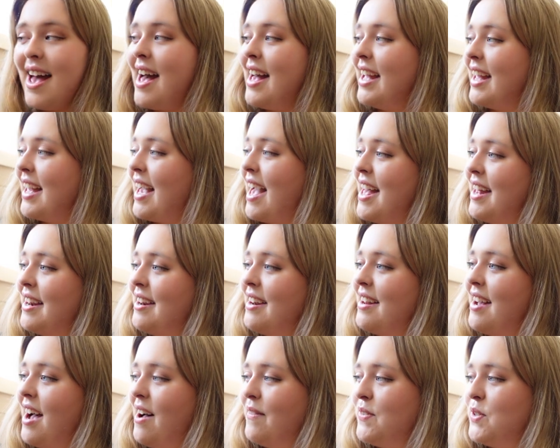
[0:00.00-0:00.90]

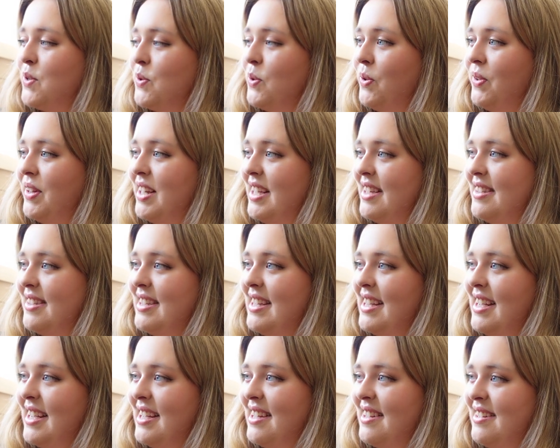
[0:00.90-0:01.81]
again after all these
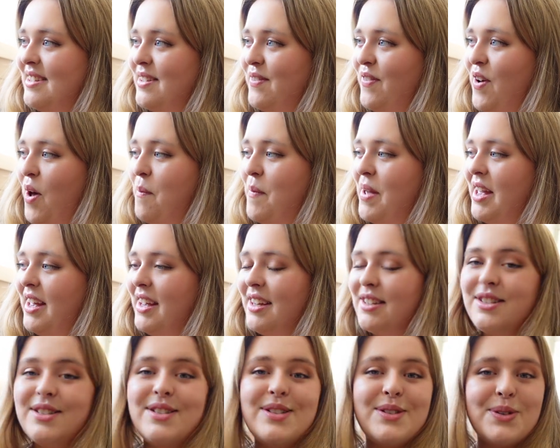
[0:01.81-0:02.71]
years of her being
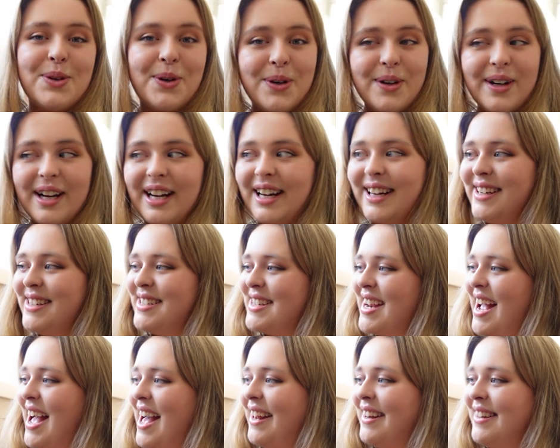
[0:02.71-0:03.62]
in storage
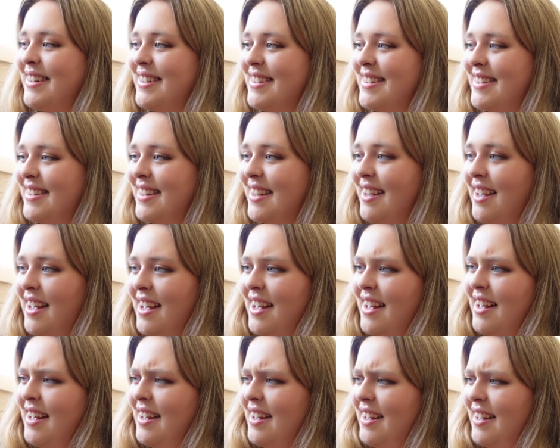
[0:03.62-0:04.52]
and
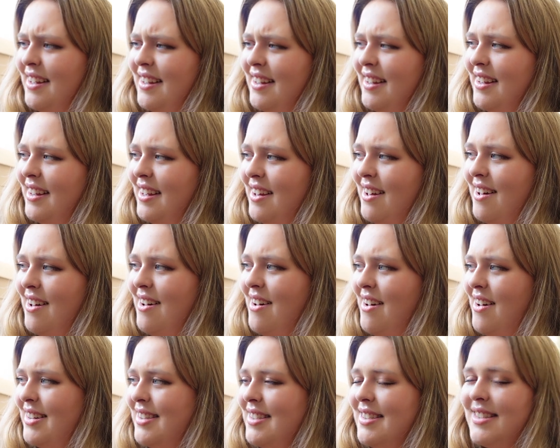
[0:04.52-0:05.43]

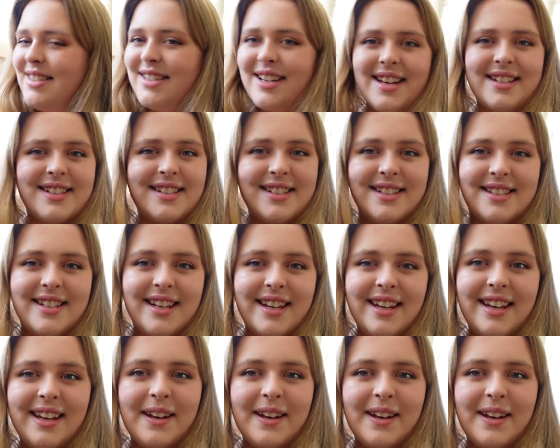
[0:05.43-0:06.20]
oh, it's just